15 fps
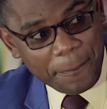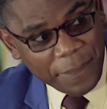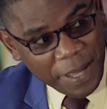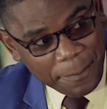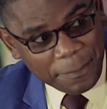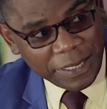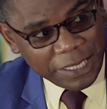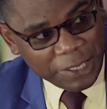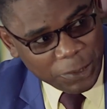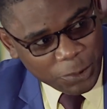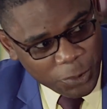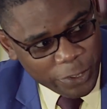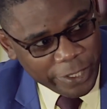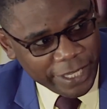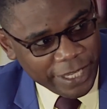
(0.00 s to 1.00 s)

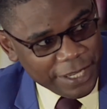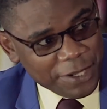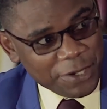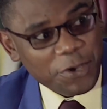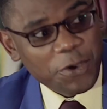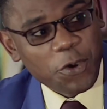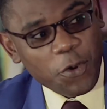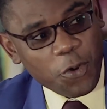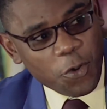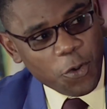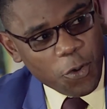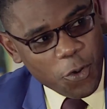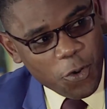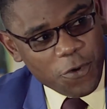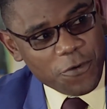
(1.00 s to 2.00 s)
public lawyer
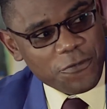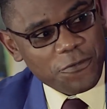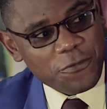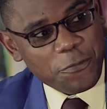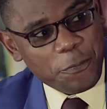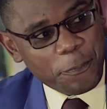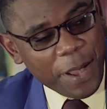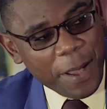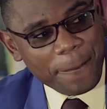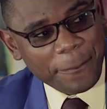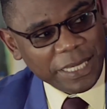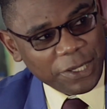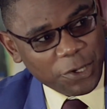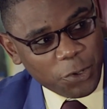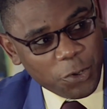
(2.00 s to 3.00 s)
of
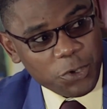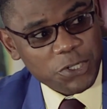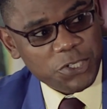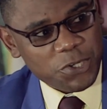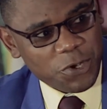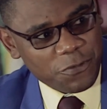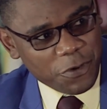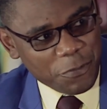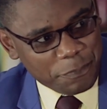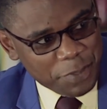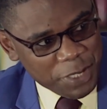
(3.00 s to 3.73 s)
public court of